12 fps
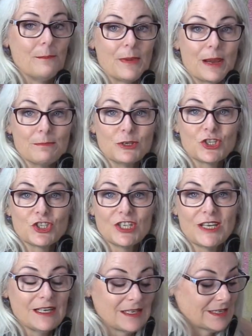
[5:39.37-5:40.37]
my
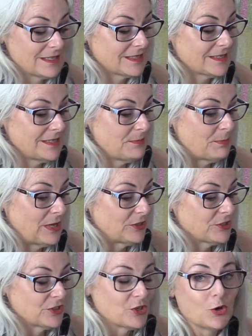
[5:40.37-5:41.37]
machine is seat
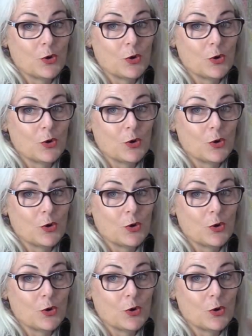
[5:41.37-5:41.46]
belted